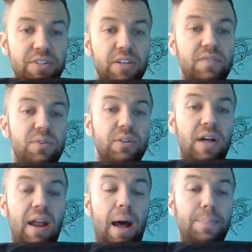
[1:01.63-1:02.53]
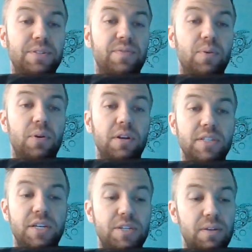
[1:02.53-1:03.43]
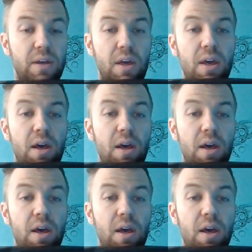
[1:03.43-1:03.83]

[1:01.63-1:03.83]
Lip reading: so it gives you a lot of options for organization.